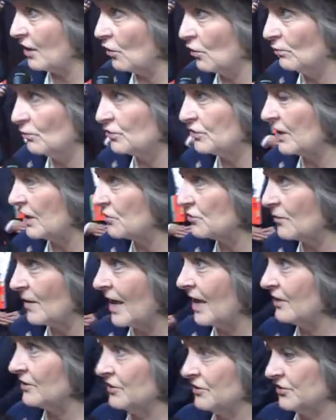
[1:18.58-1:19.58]

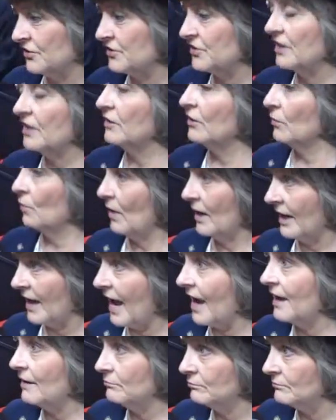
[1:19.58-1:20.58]
homosexuality is a sin, the way
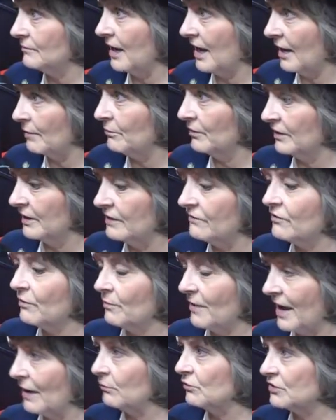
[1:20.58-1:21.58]
I believe the
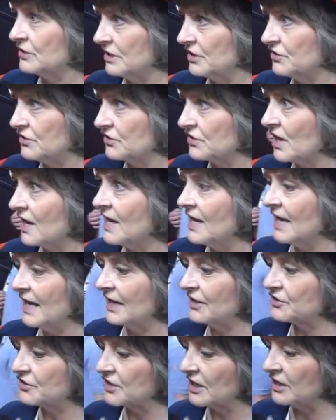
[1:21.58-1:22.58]
Bible teaches.
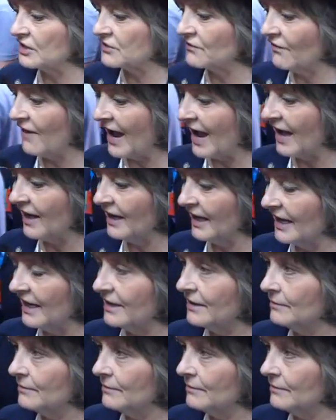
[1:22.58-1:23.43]
It's violating...